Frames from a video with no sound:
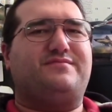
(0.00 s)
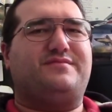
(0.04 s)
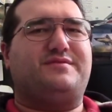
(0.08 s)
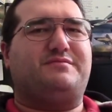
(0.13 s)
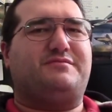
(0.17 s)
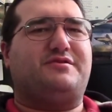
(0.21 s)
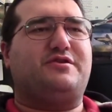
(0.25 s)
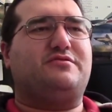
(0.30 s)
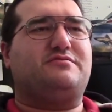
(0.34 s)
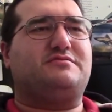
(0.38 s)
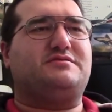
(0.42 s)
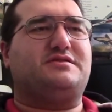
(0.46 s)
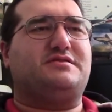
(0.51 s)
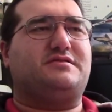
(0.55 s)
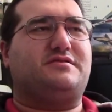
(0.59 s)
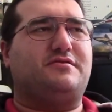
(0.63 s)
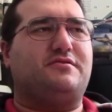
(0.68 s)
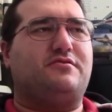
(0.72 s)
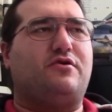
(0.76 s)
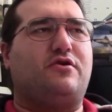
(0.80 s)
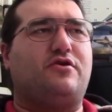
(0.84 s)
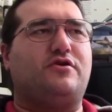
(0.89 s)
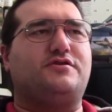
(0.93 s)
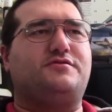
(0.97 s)
in terms of the
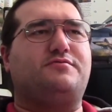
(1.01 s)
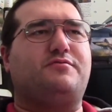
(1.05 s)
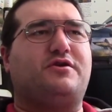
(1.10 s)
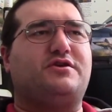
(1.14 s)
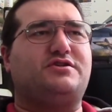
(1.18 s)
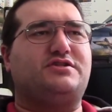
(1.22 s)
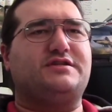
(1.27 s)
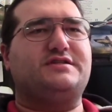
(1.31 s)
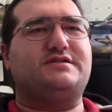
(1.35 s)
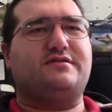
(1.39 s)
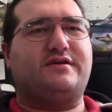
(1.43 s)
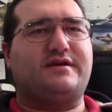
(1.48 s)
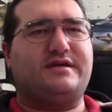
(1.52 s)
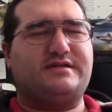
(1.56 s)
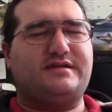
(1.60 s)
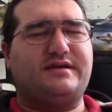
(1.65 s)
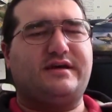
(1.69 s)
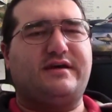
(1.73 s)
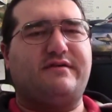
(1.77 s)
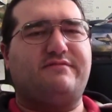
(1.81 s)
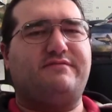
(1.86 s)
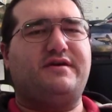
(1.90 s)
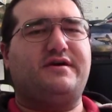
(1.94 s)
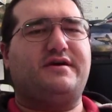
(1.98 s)
large projects like
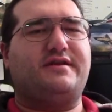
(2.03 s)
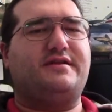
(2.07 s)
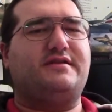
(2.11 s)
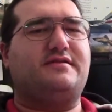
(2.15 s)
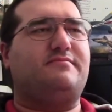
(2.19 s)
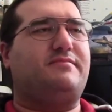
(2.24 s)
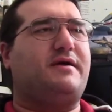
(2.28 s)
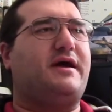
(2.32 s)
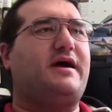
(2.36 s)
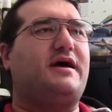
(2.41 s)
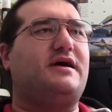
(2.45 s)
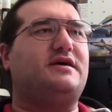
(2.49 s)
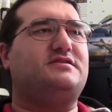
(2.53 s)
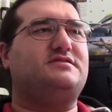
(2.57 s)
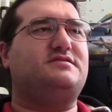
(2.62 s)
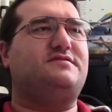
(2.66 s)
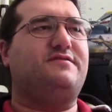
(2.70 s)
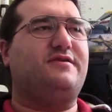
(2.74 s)
I've done in the past,